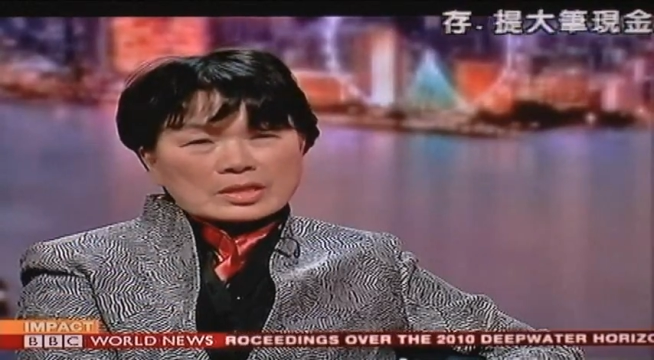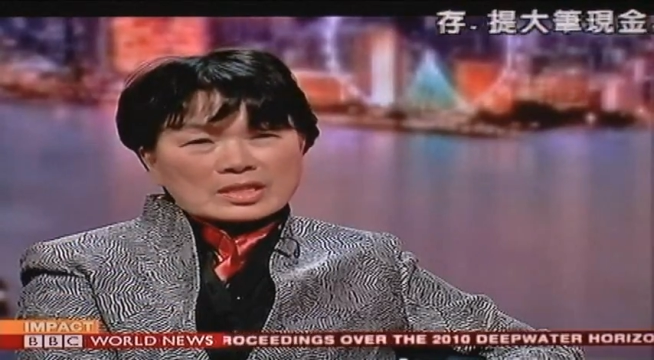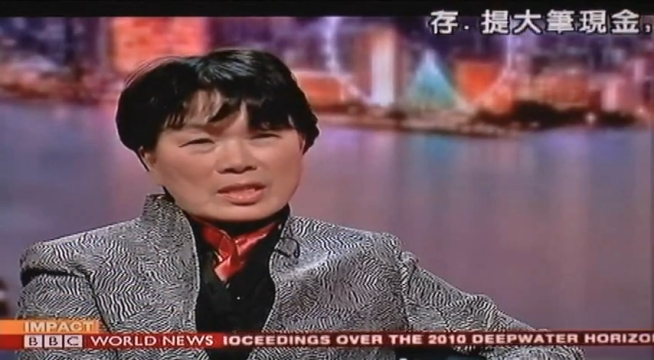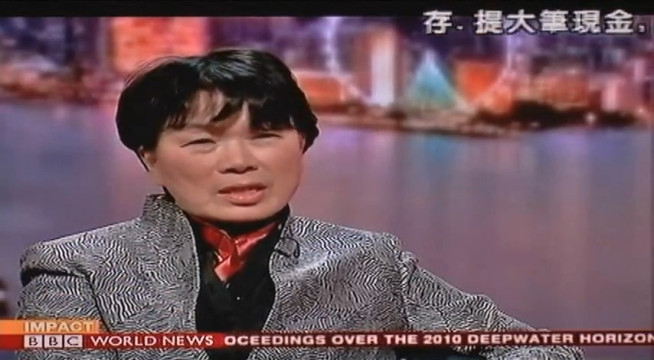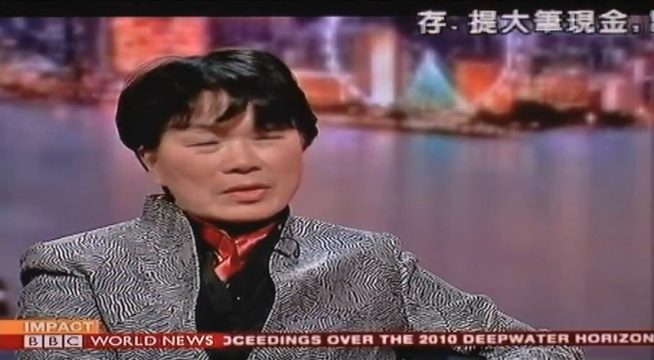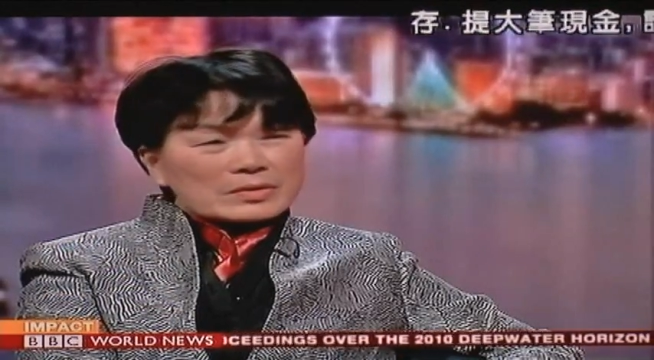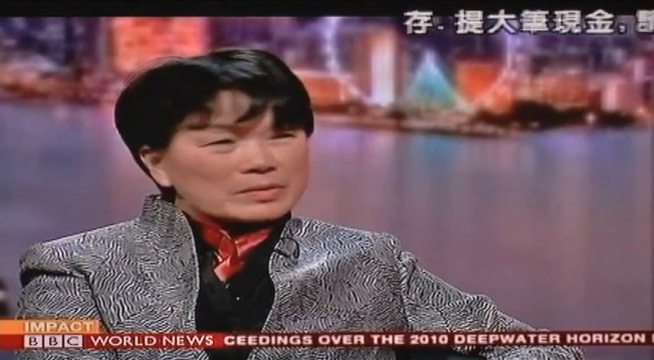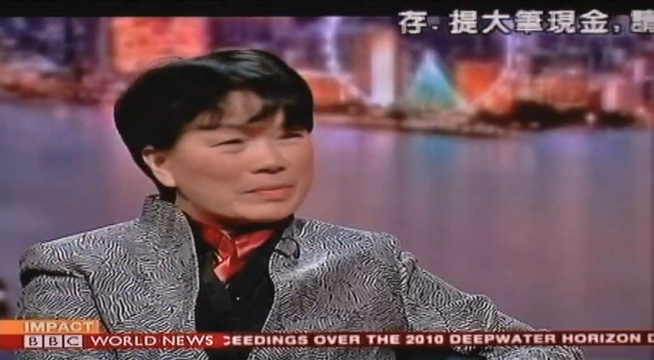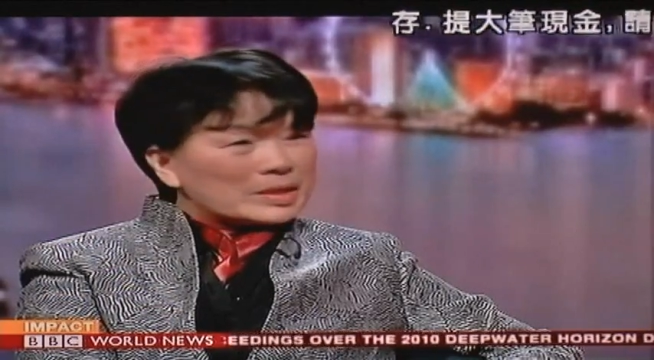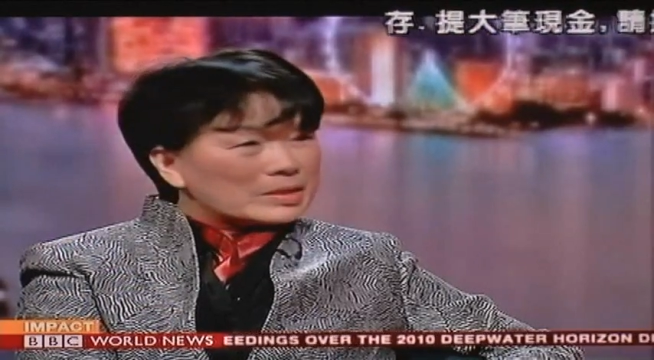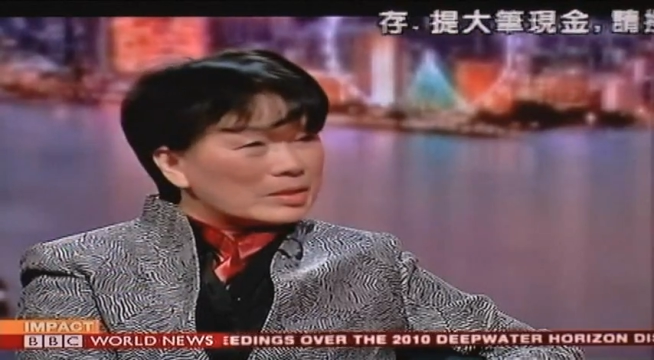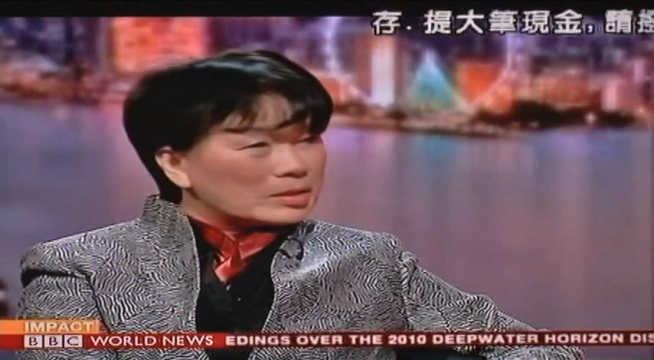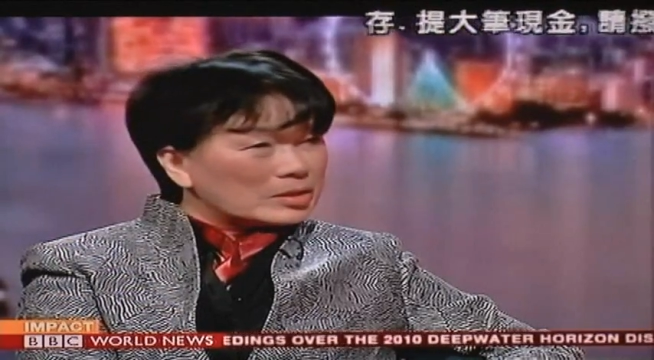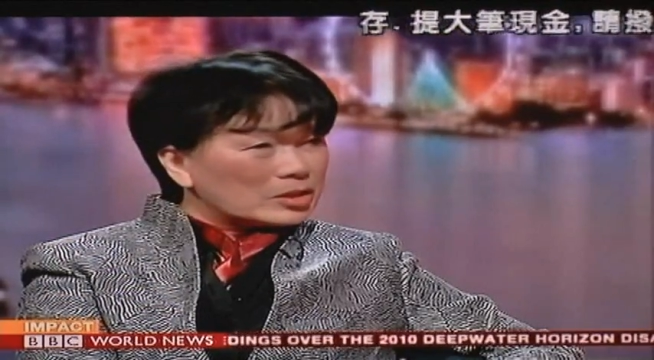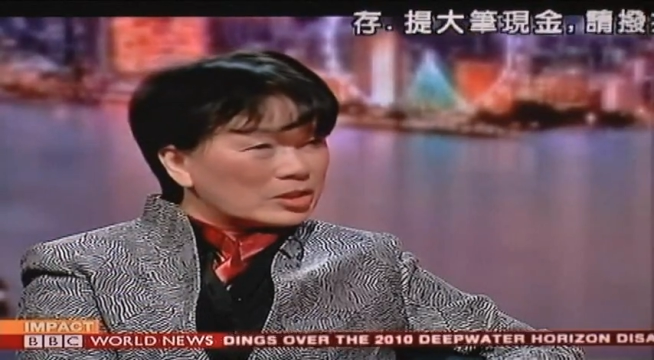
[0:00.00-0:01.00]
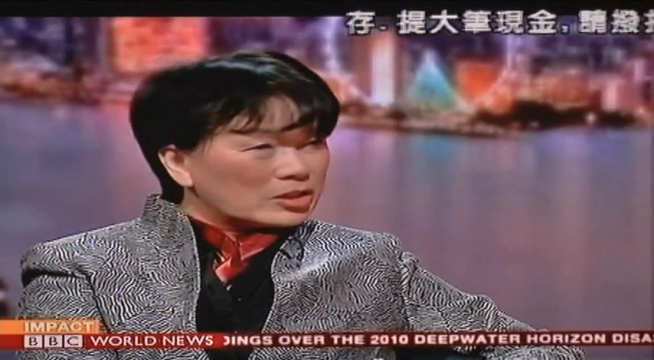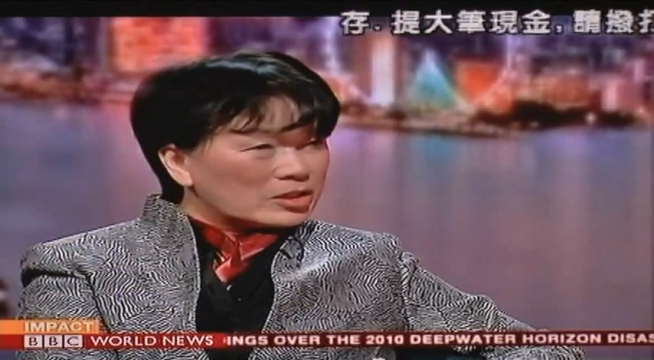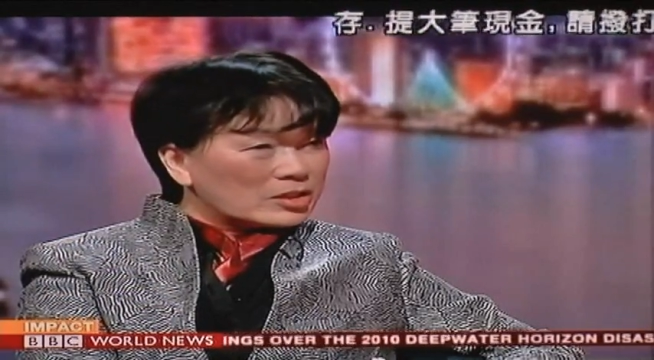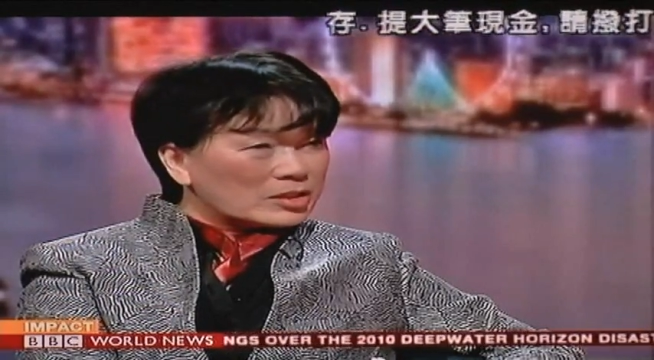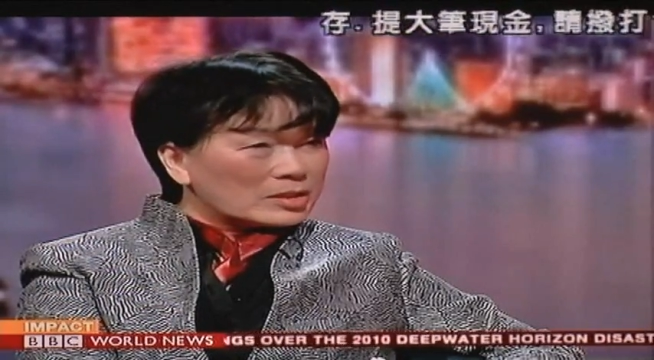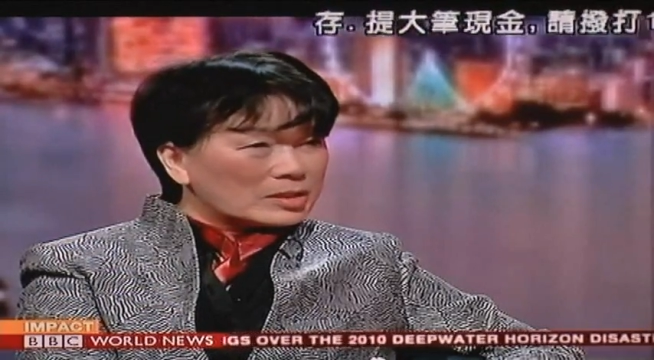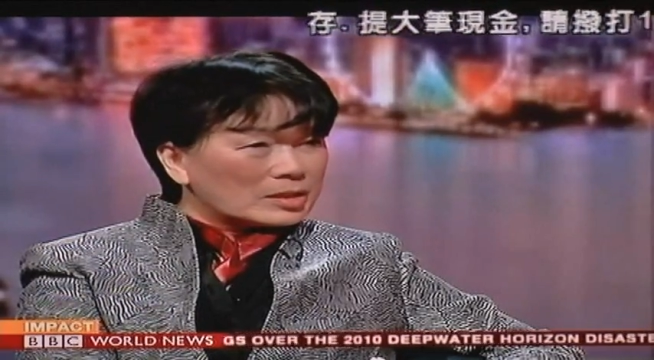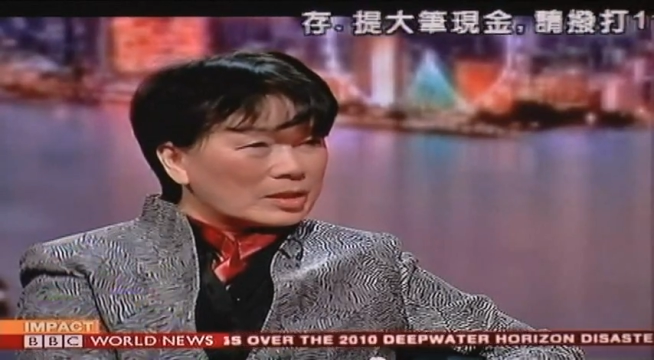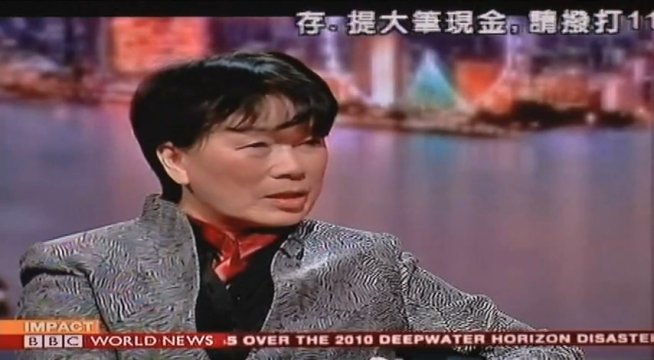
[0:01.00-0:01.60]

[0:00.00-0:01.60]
carry messages,